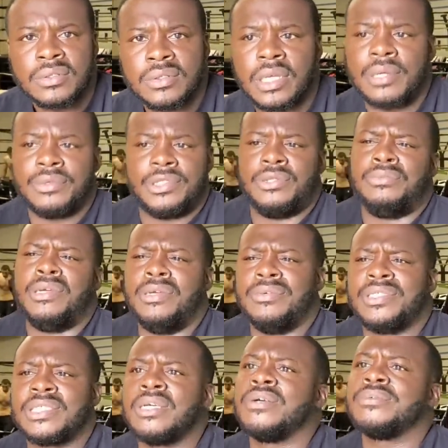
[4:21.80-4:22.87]
Like, what you mean,
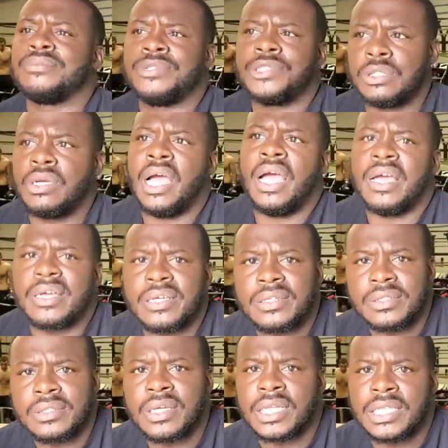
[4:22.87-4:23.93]
what's up? What you got?
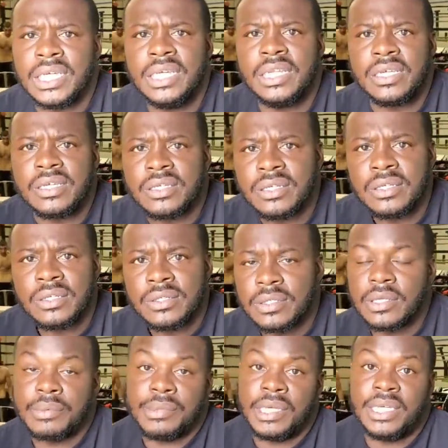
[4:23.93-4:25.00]
I need it.
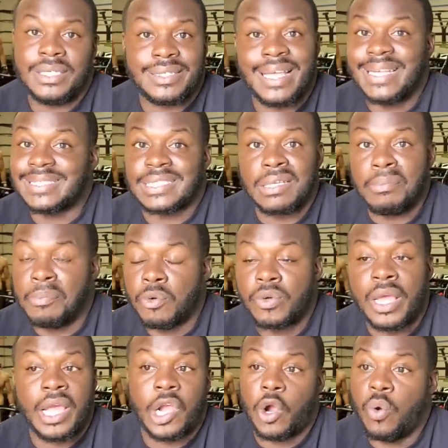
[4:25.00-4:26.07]
You know what I mean? That simple,
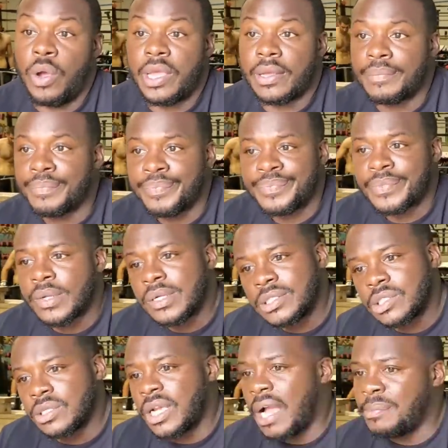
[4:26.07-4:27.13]
that quick.
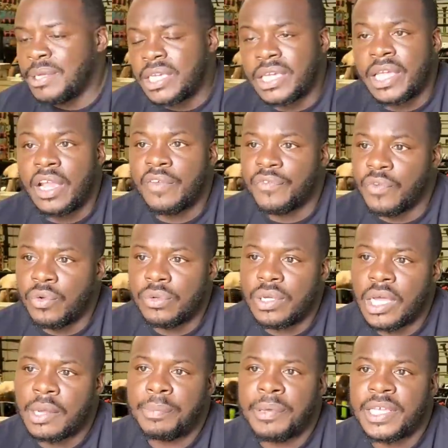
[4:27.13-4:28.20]
So you gotta be careful. You
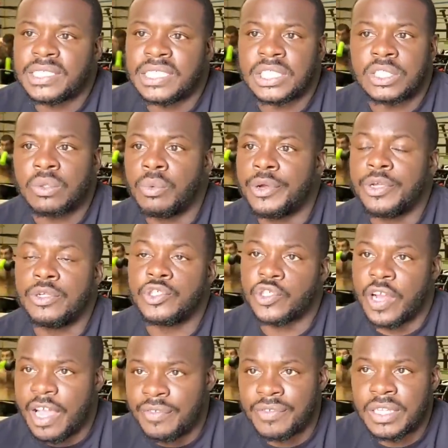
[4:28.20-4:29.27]
gotta pay attention to where you're
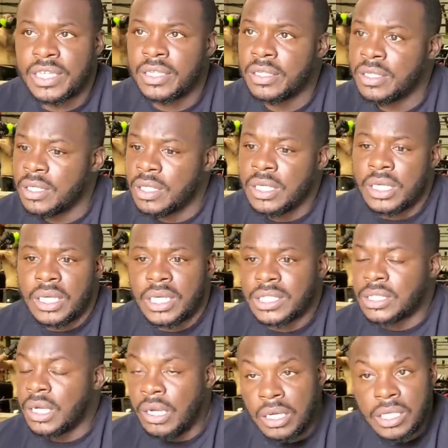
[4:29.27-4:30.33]
traveling.
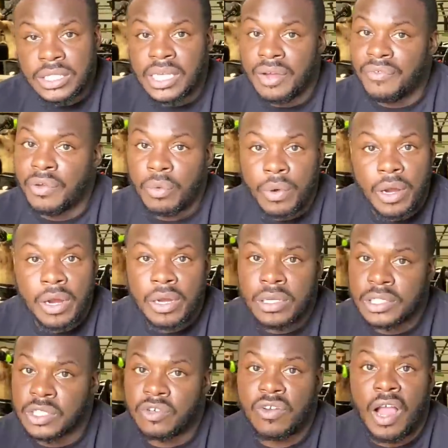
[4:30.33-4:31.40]
It's hoods everywhere.
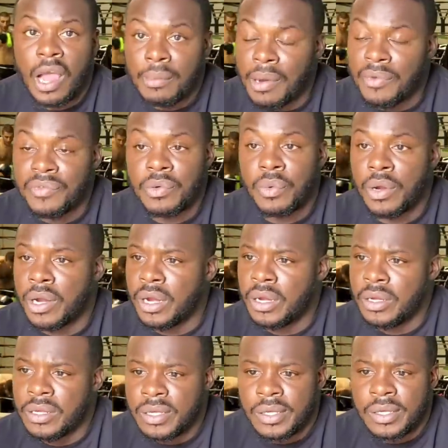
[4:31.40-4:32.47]
It's crime everywhere.